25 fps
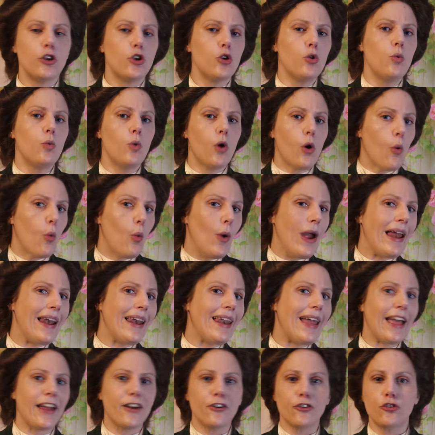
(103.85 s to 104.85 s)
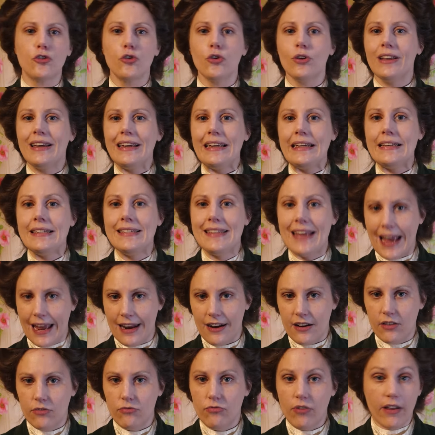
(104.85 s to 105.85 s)
you were well and truly
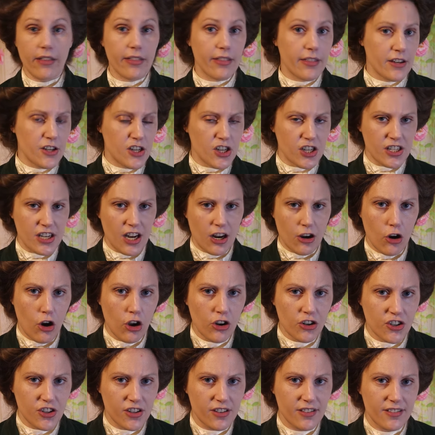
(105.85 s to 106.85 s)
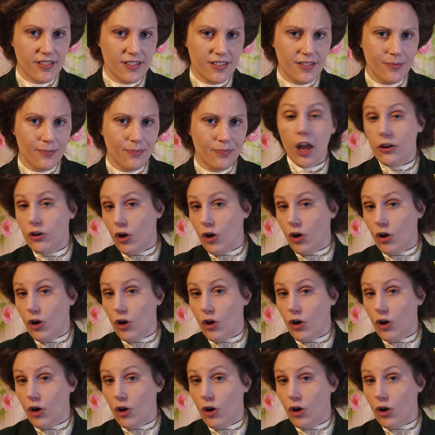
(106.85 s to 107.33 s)
dead rather than just unconscious.